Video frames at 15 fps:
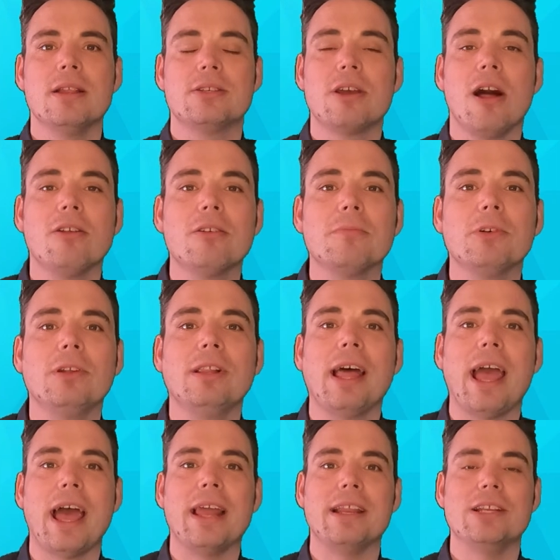tolerable
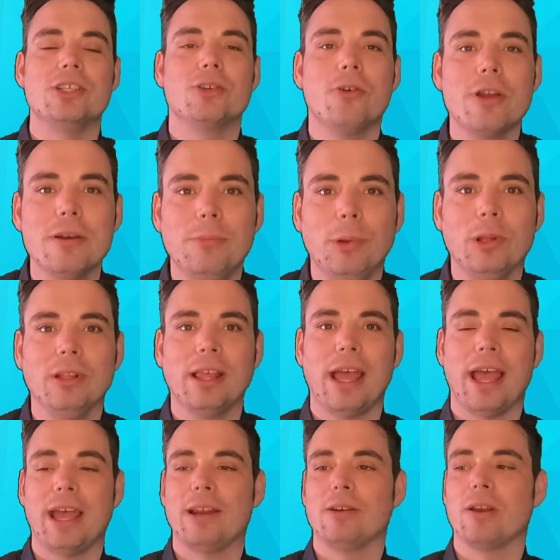and enjoyable
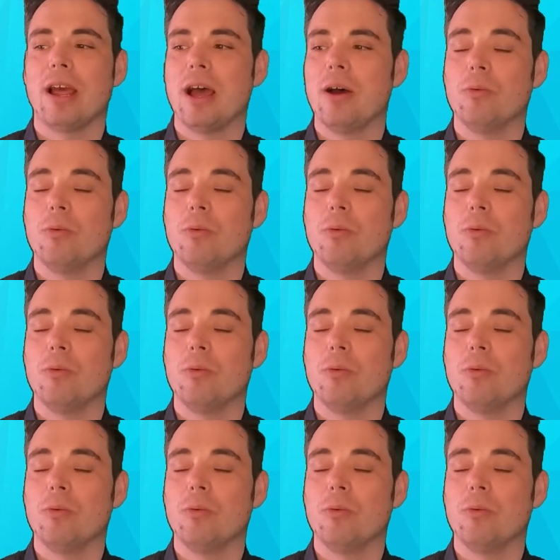and